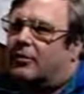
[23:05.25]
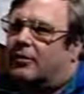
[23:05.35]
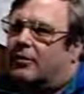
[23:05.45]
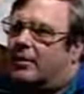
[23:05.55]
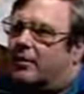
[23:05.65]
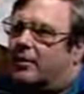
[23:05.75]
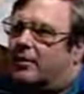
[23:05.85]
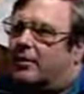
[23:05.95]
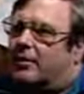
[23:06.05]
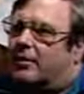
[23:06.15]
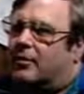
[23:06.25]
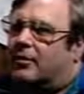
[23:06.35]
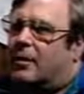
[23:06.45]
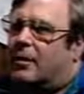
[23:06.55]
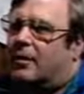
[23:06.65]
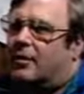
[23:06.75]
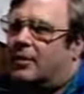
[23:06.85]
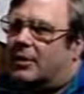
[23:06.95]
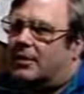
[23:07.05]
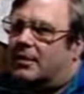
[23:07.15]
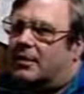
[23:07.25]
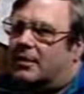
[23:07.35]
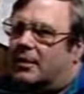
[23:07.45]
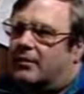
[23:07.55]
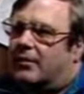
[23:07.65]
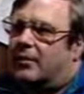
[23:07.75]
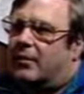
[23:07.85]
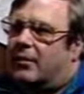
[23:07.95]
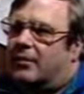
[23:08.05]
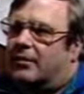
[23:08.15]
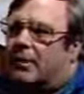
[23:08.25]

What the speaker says: of the immune system, particularly the T cell part.